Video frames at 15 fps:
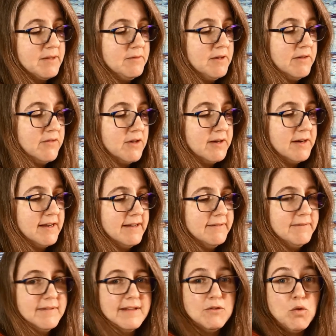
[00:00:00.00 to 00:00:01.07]
whatever.
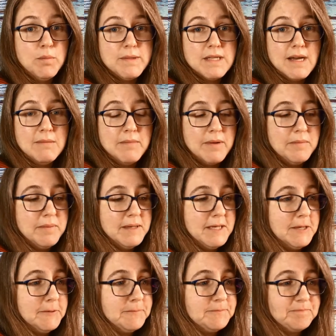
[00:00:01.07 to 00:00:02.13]
Oops, I'm
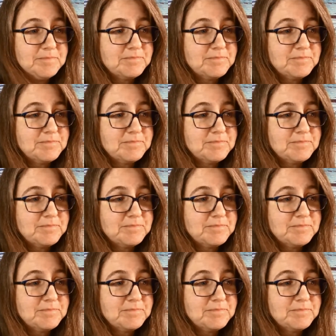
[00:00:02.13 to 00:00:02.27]
bumping you.